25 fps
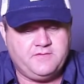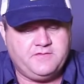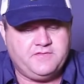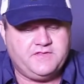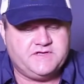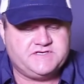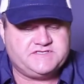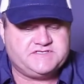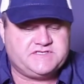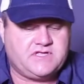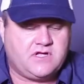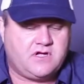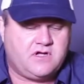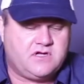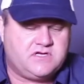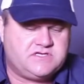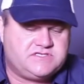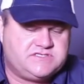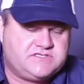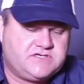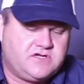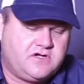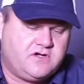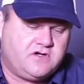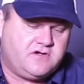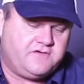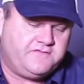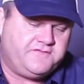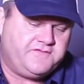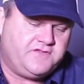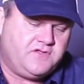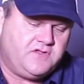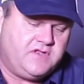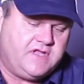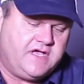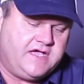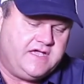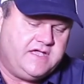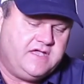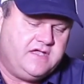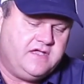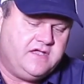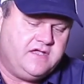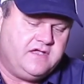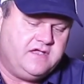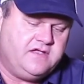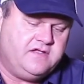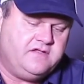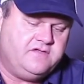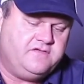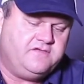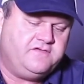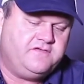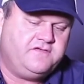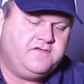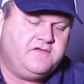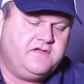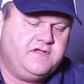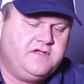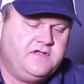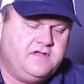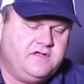The stars of today is